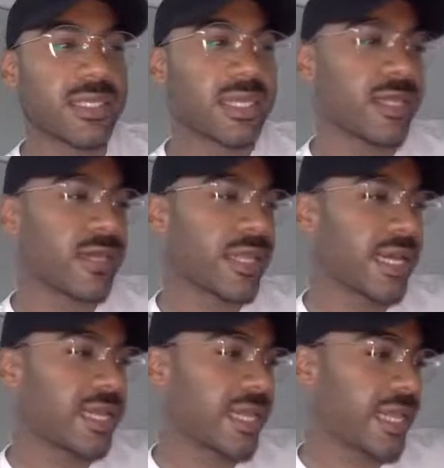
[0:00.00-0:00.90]
another like
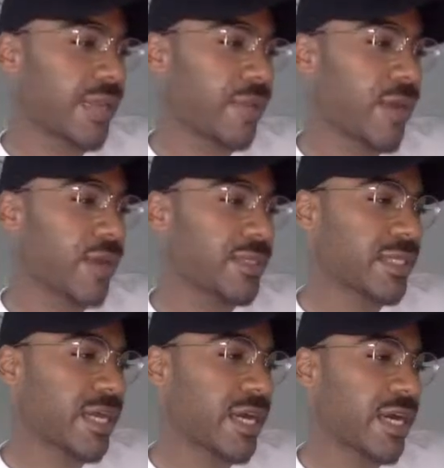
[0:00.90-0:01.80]
Canadian pop
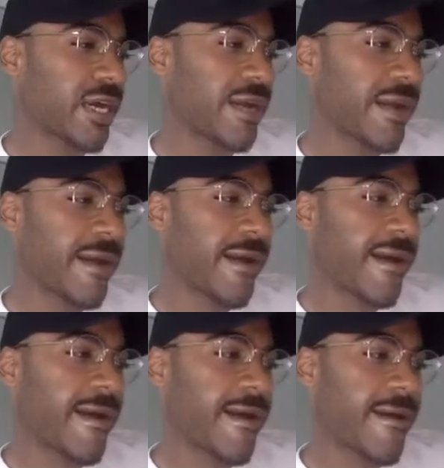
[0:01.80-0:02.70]
star.
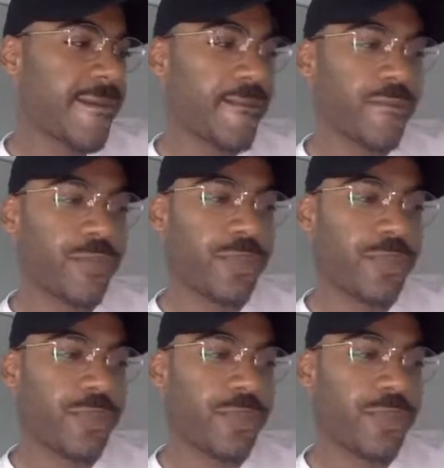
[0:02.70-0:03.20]
Um, yeah.